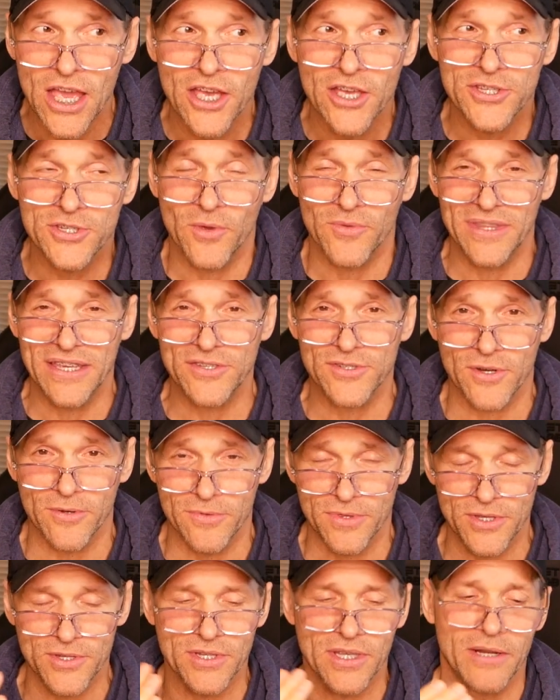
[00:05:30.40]
so these are
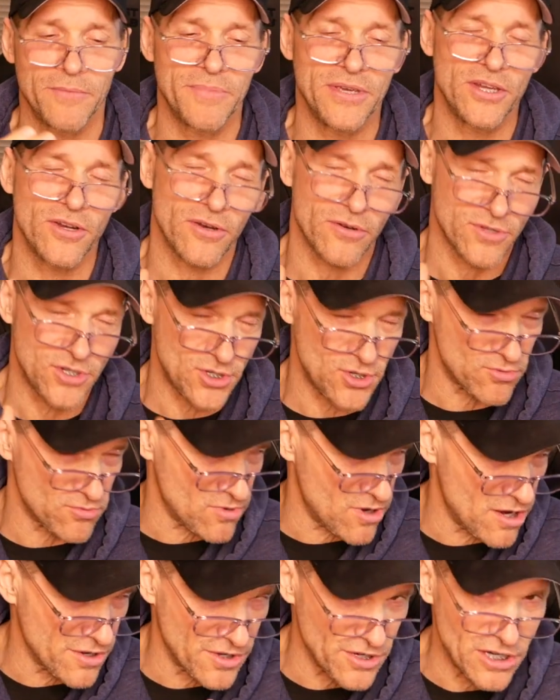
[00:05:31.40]
going to be your
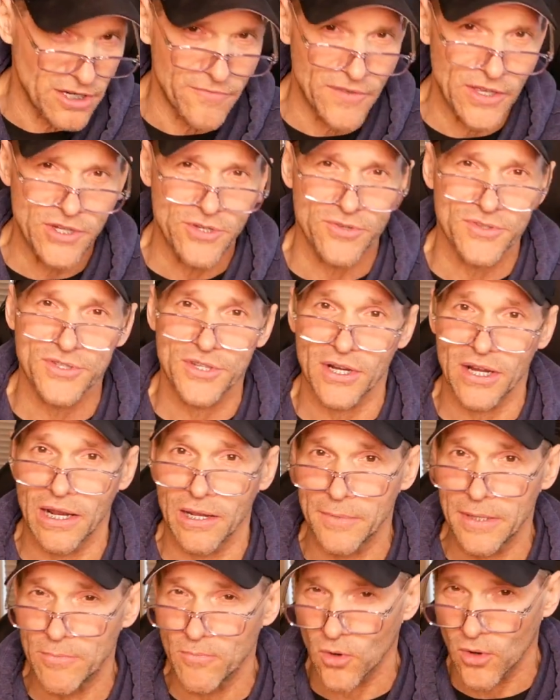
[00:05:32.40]
stronger individuals. They're going
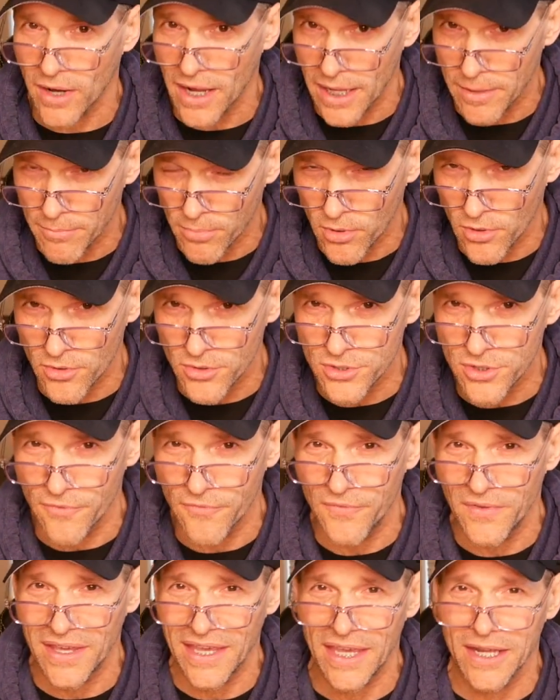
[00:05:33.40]
to be more
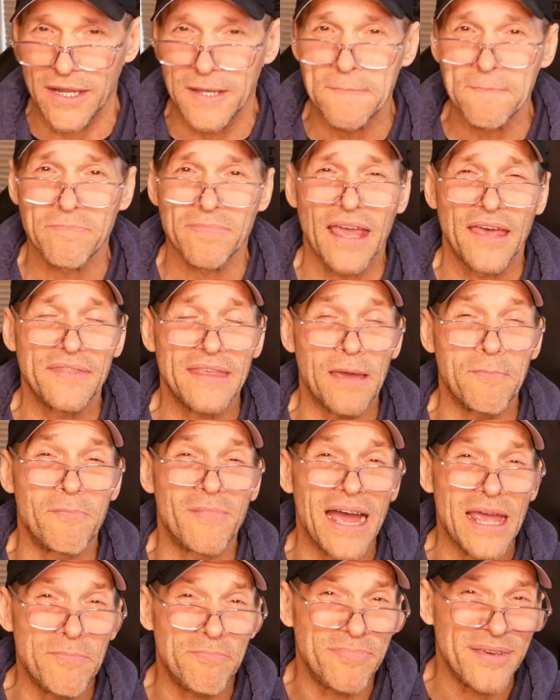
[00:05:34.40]
hypertrophied. They
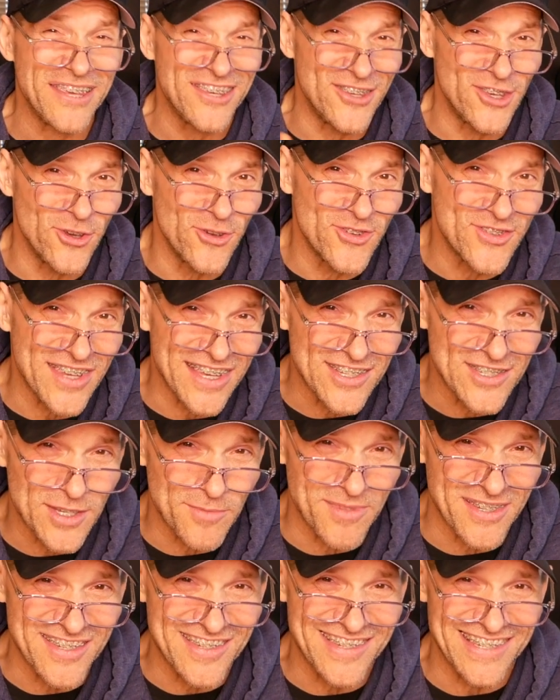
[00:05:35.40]
might be using some
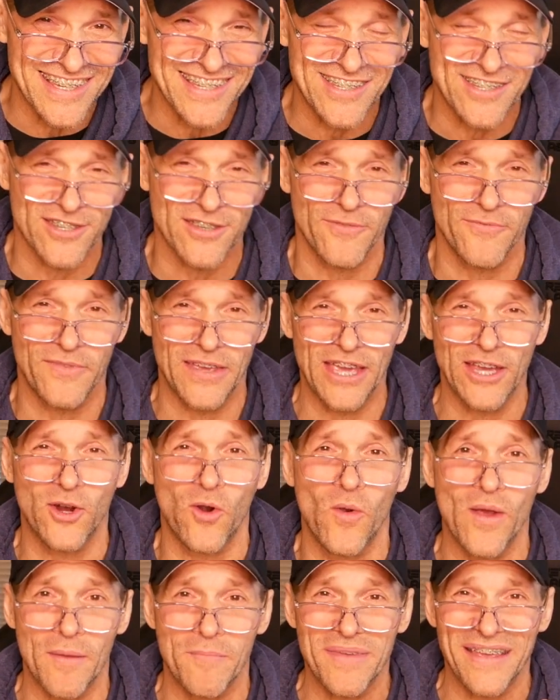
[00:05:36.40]
assistive
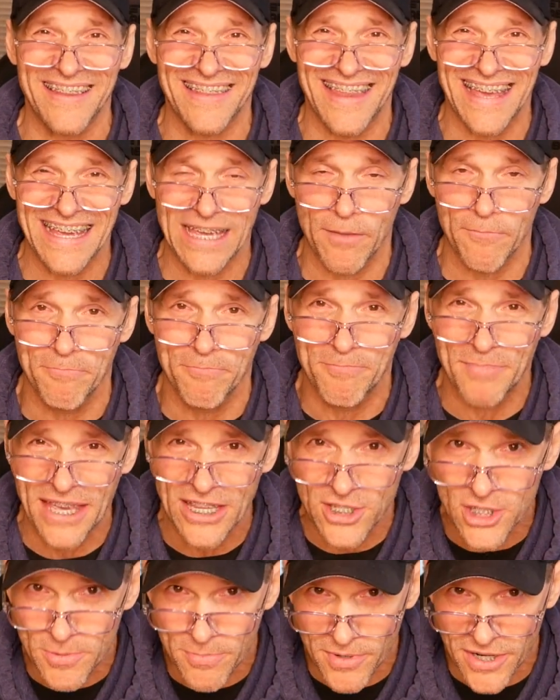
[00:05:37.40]
equipment like a
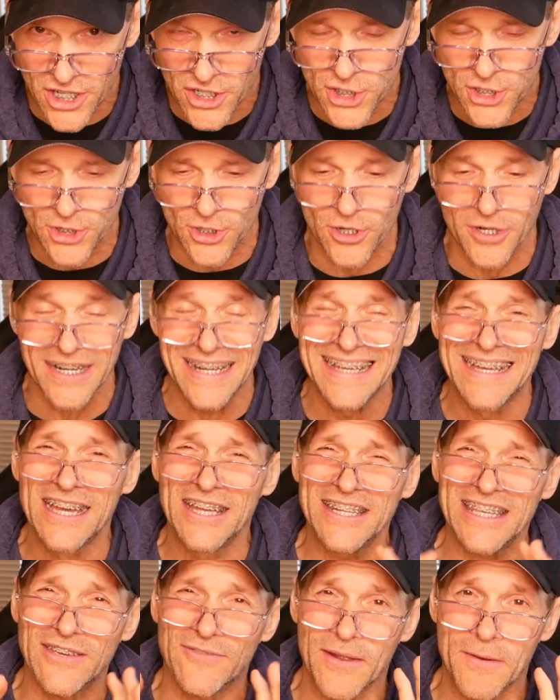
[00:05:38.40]
bench press shirt
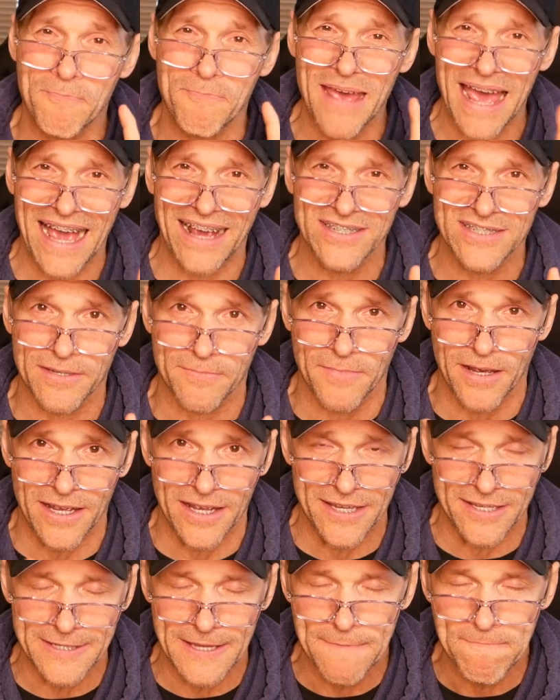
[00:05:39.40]
to even
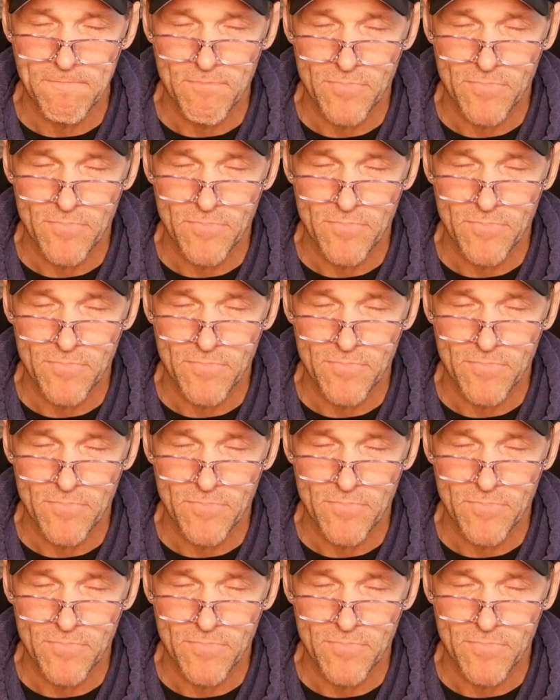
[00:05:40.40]
maximize